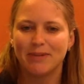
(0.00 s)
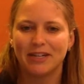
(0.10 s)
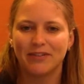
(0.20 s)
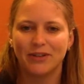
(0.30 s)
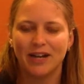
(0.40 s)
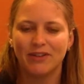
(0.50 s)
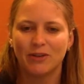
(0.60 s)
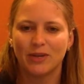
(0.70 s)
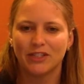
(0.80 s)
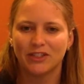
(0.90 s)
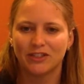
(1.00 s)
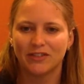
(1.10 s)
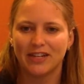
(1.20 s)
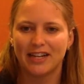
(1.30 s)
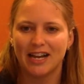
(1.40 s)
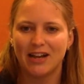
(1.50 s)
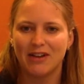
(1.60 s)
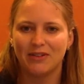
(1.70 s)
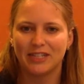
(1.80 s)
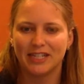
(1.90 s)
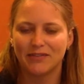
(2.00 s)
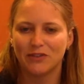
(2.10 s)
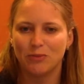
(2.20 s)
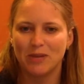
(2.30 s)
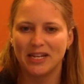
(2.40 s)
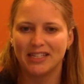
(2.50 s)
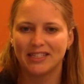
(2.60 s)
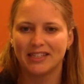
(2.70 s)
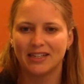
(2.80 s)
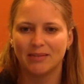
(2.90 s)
But if you have a question right now, we'll take a few minutes,